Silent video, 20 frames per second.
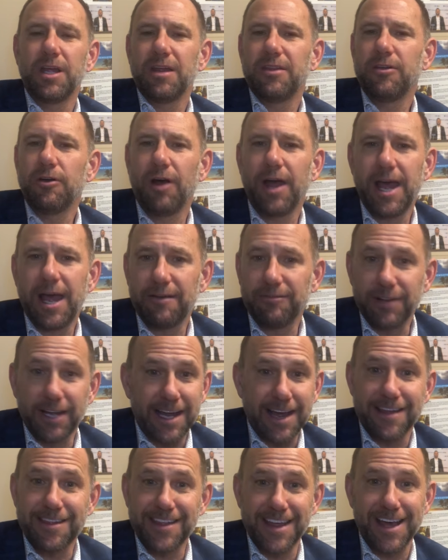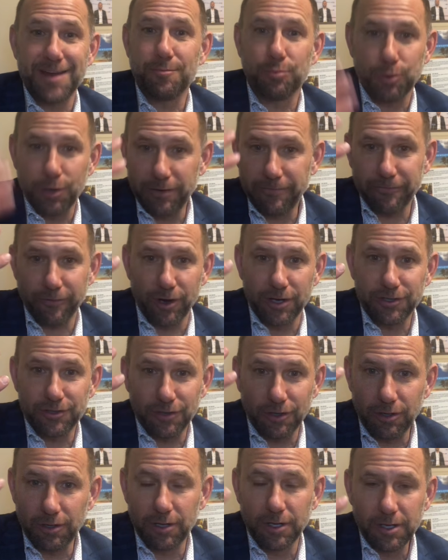They'll have, like I said,
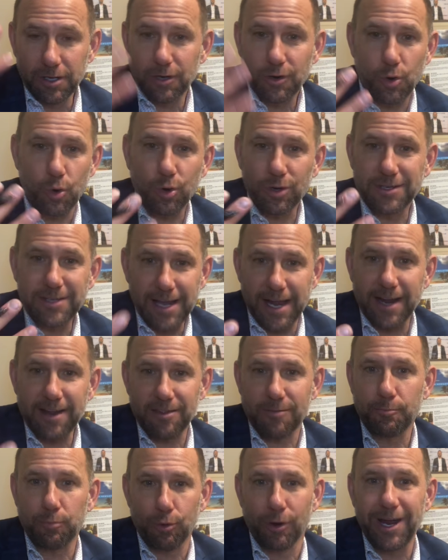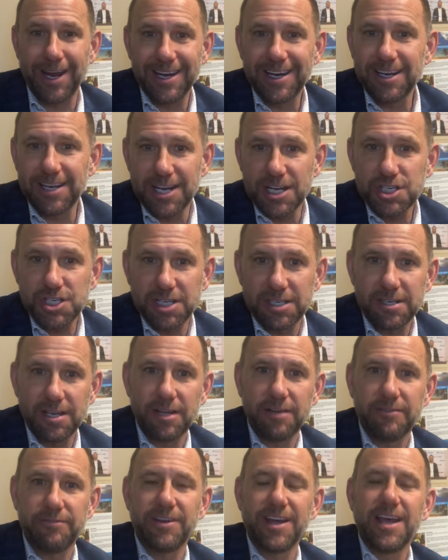prefrontal cortex brain
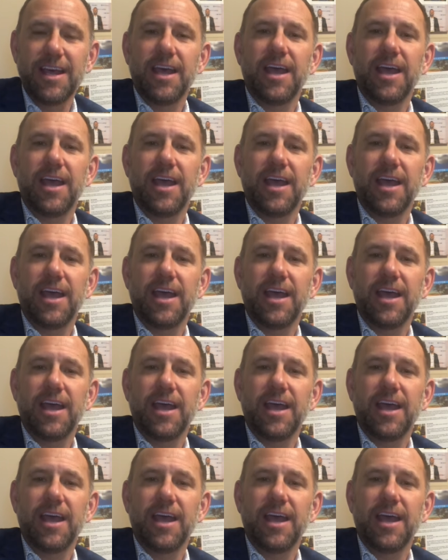initiative,